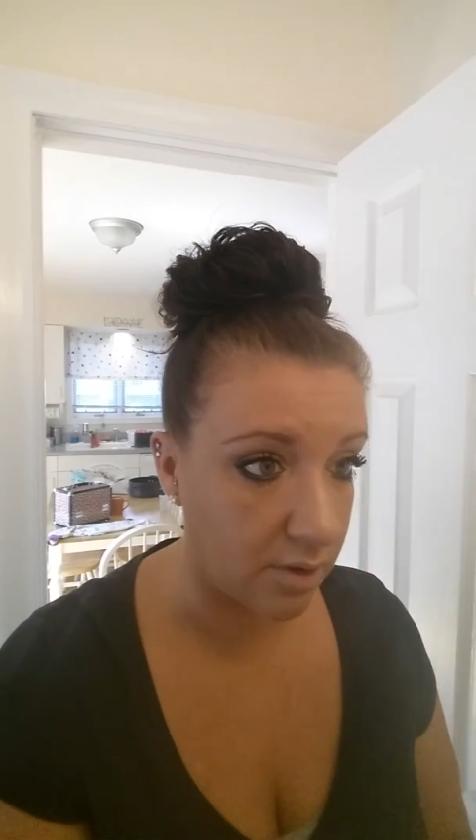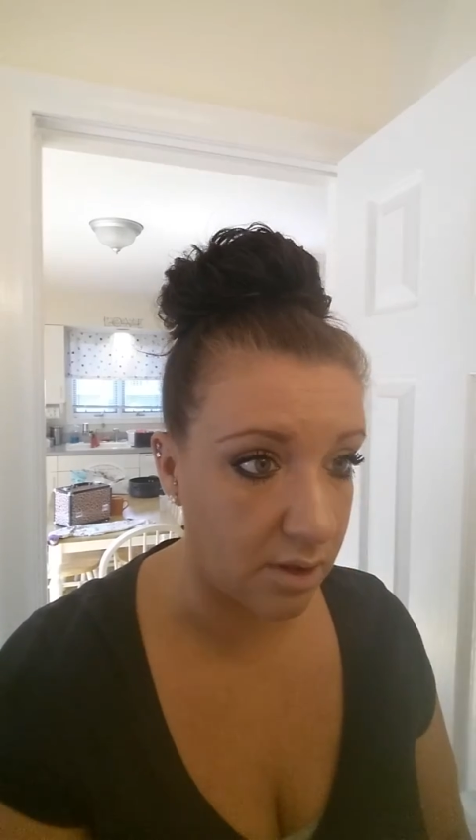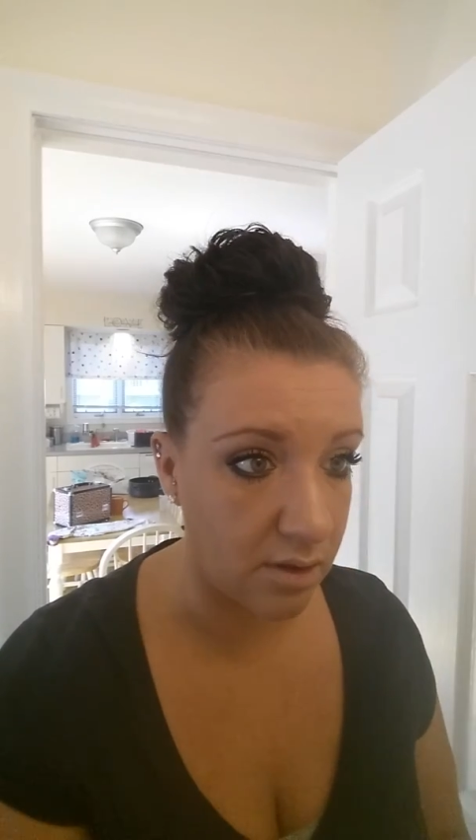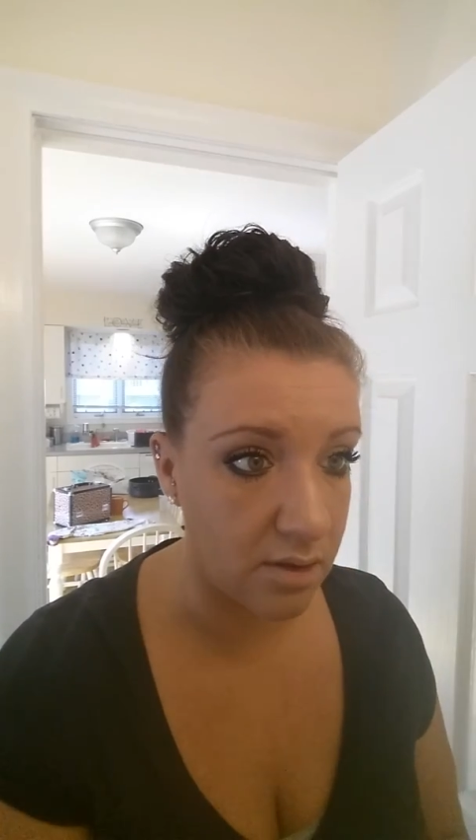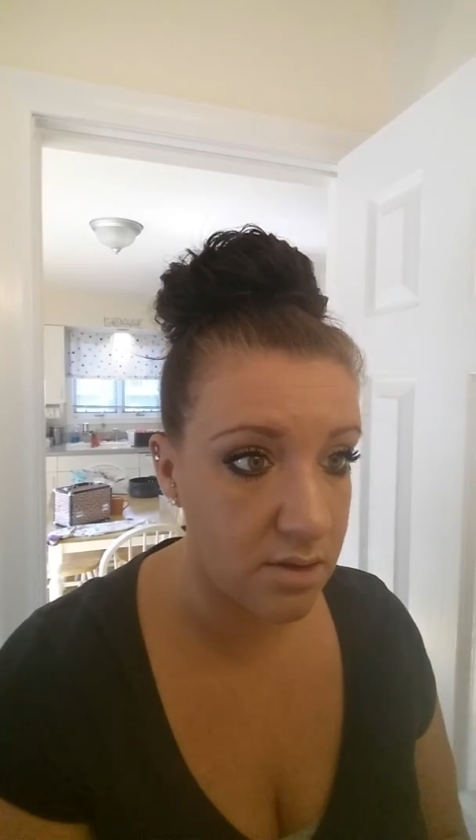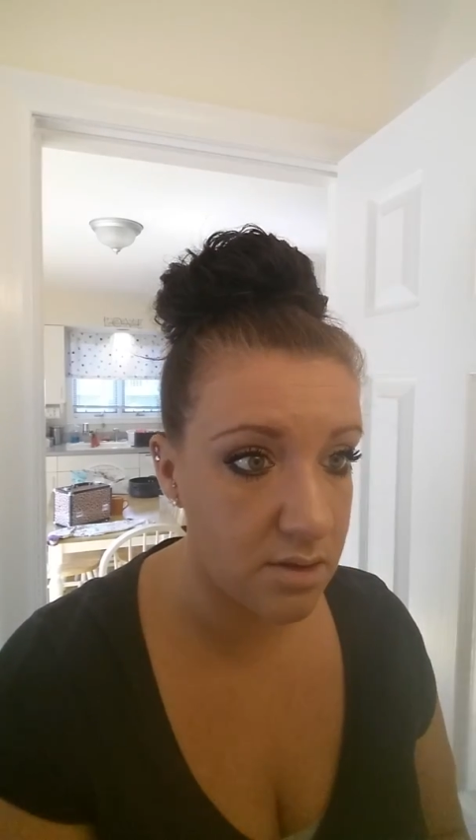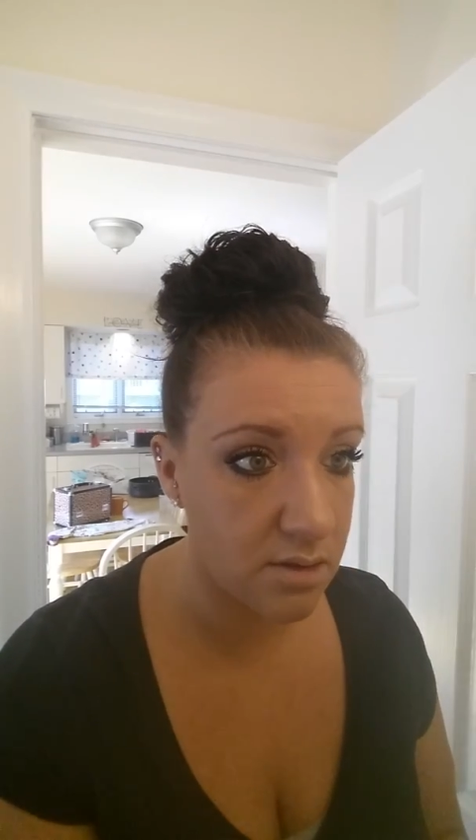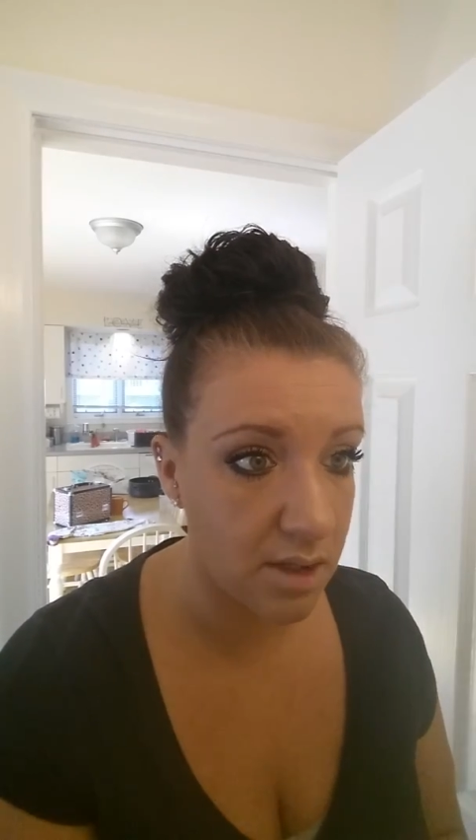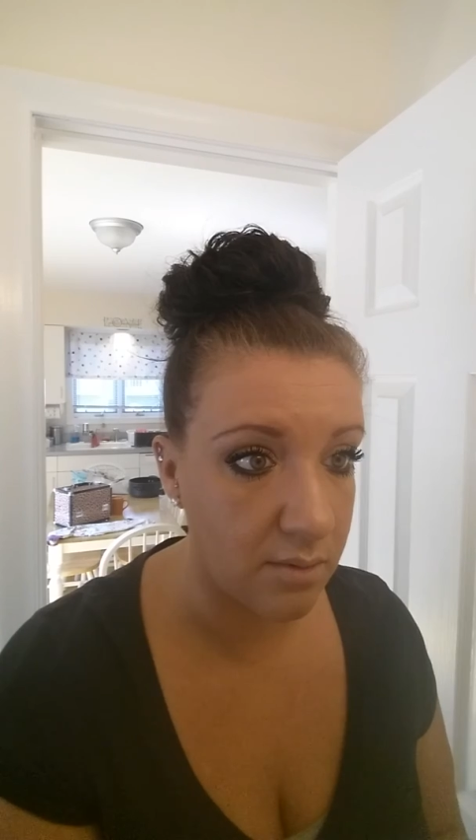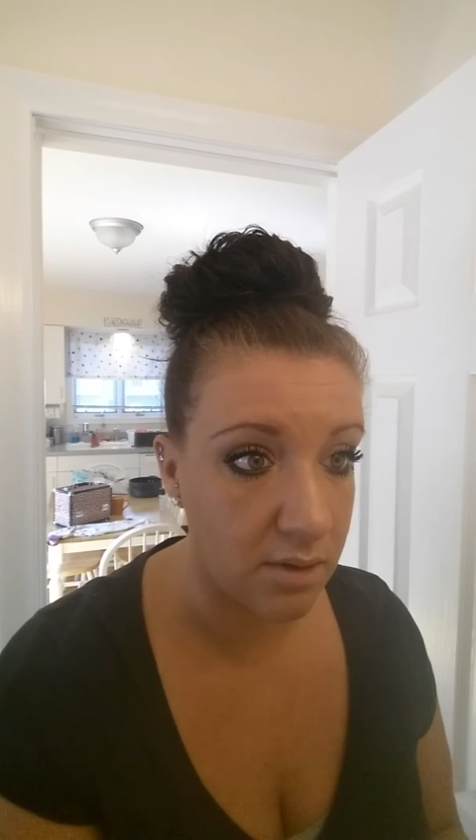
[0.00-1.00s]
That one didn't
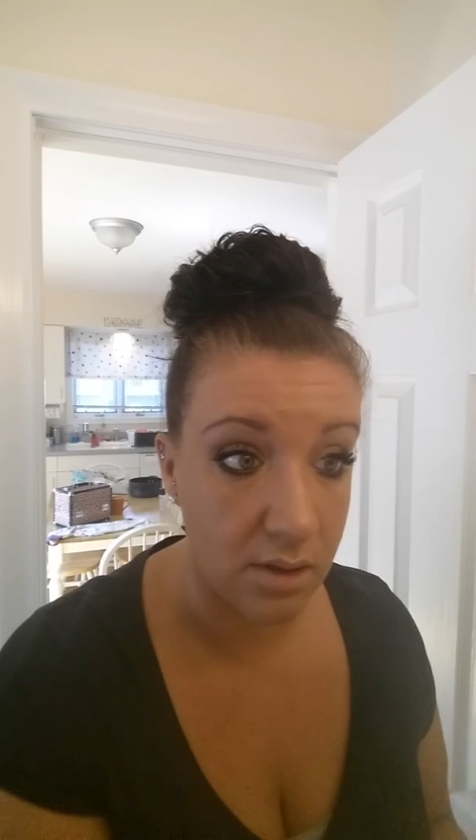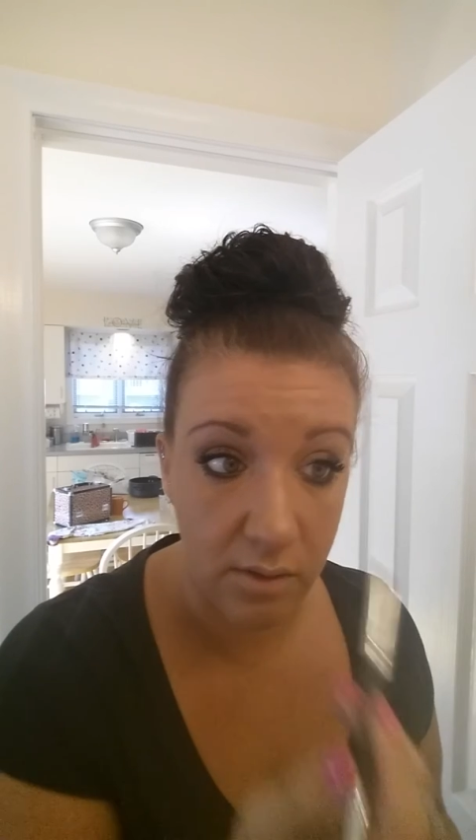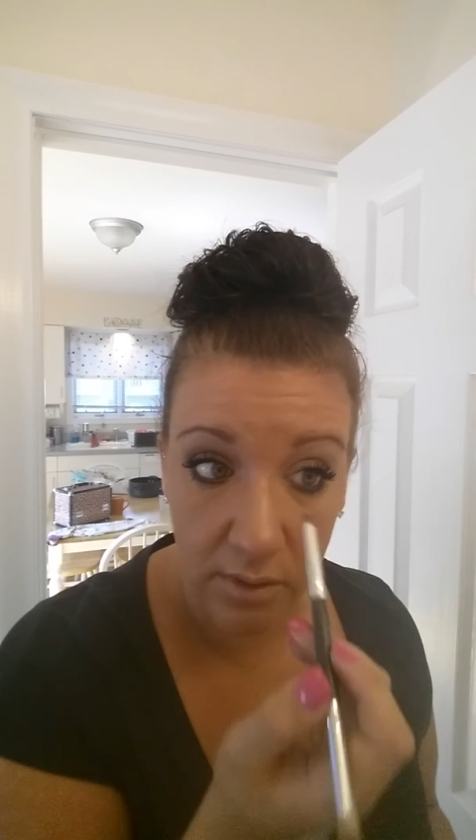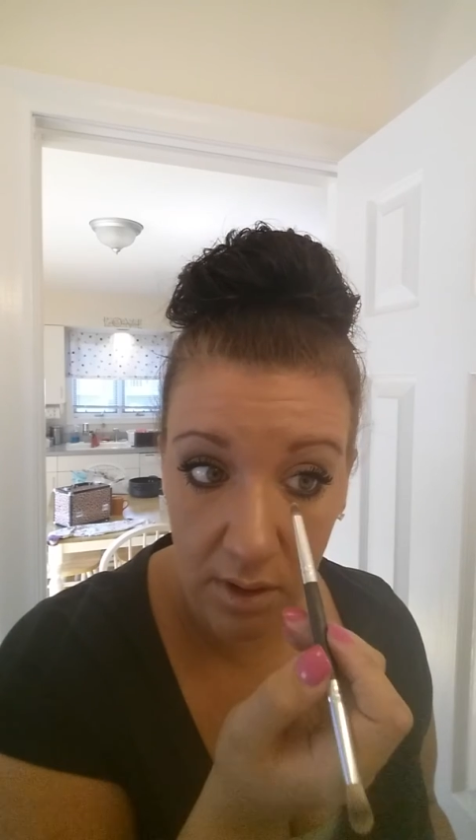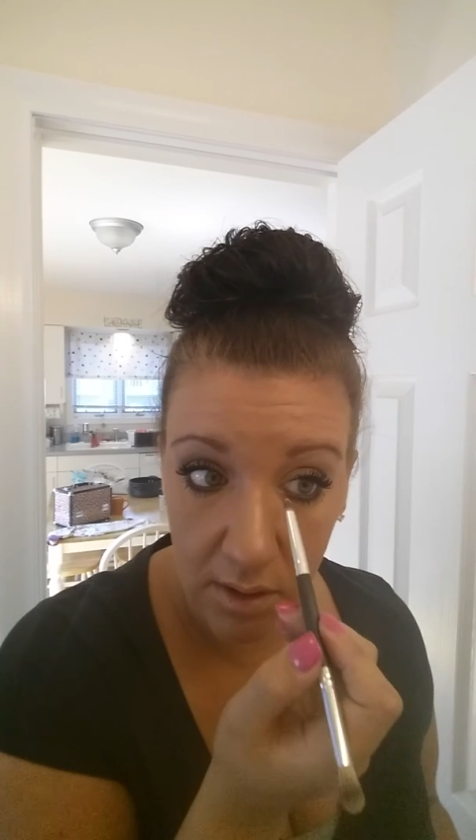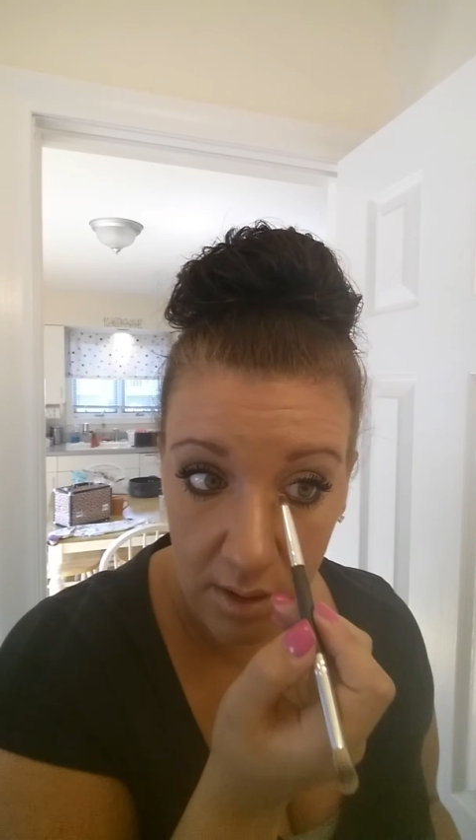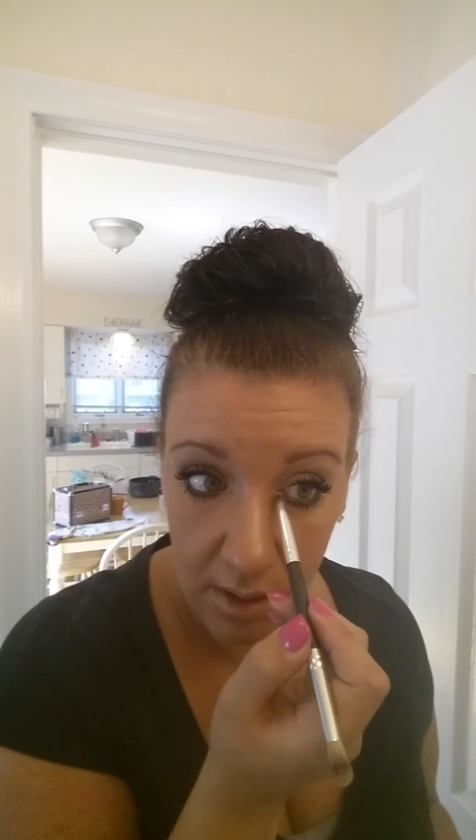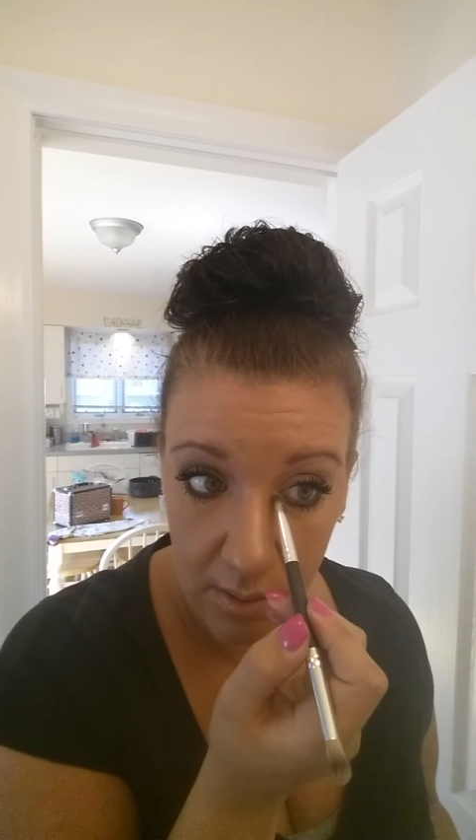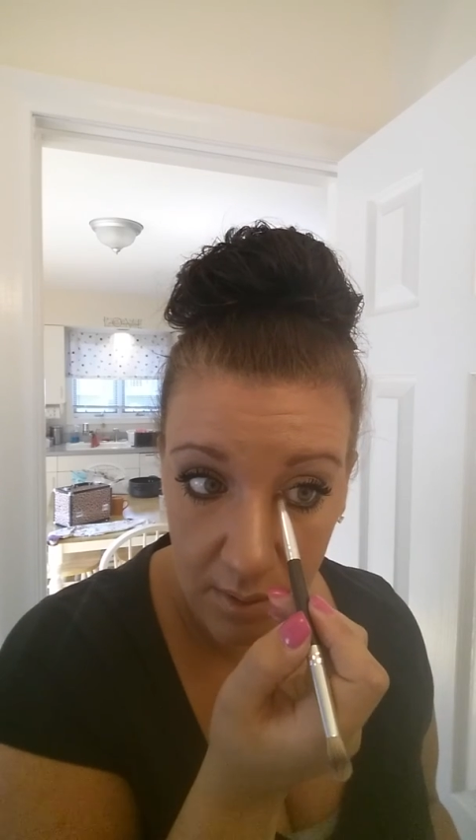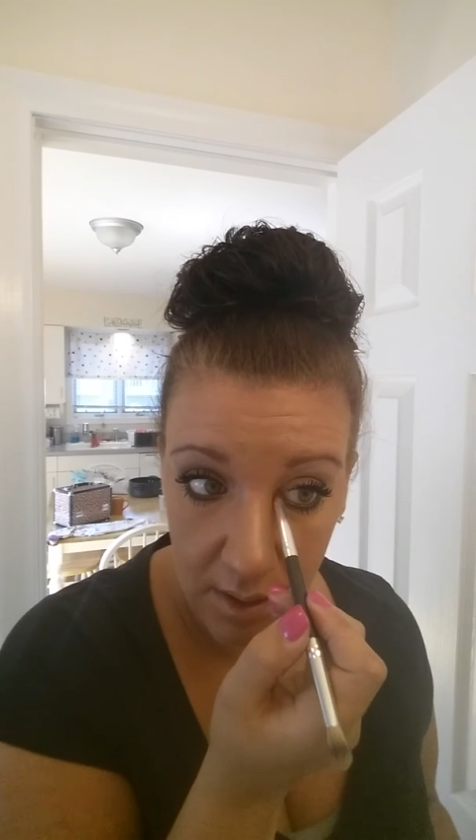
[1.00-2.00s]
really look like it went on there very